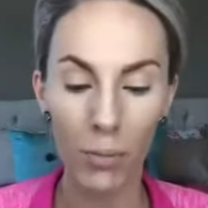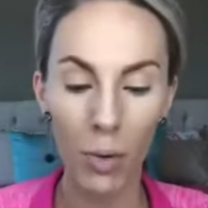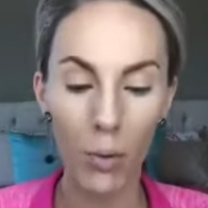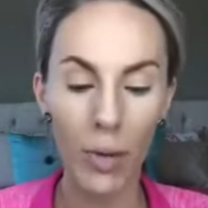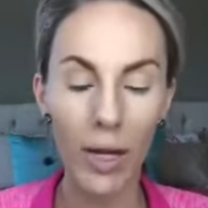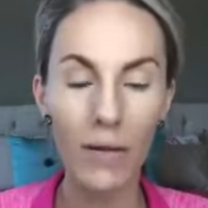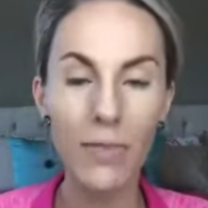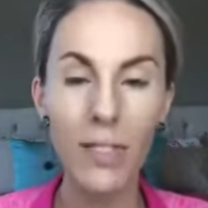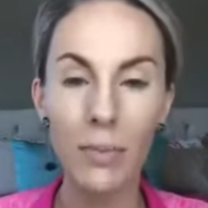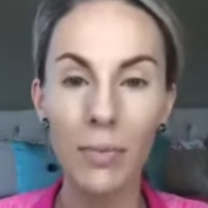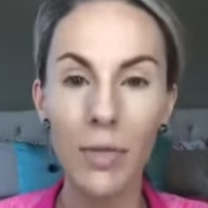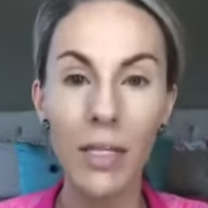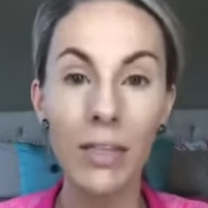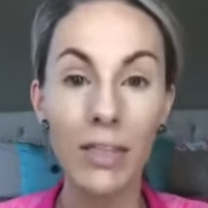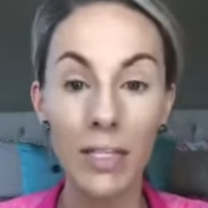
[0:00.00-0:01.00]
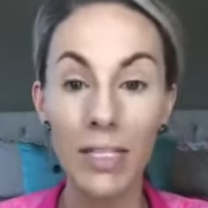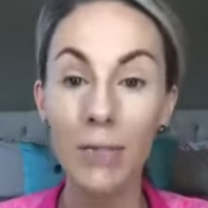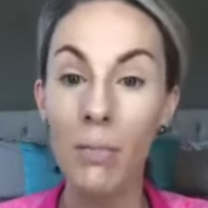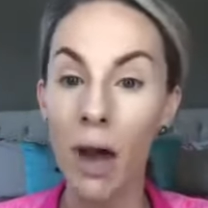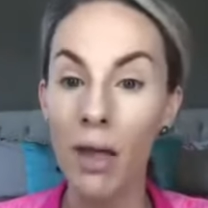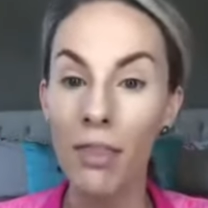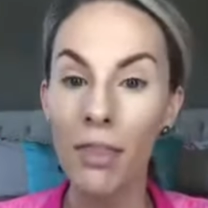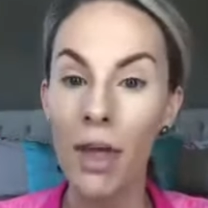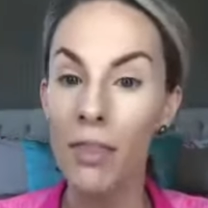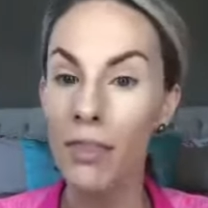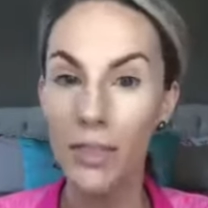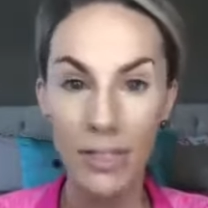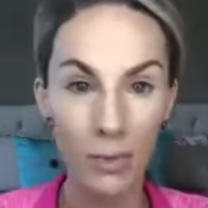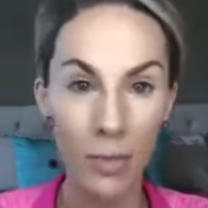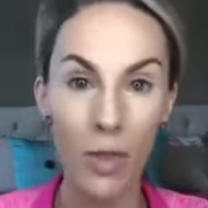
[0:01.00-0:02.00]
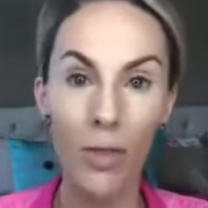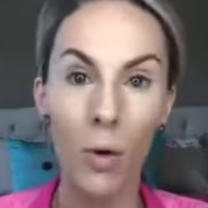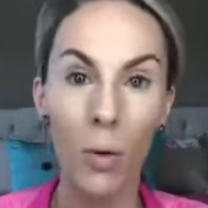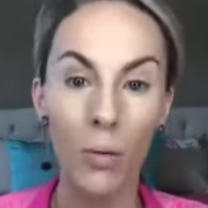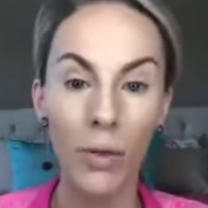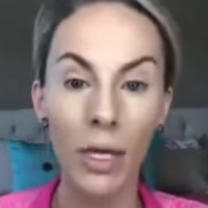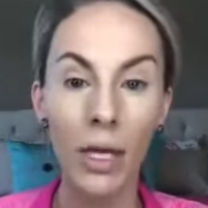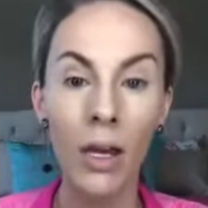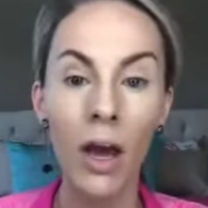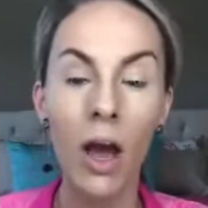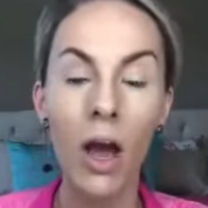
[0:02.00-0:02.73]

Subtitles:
but we have something this month and this month only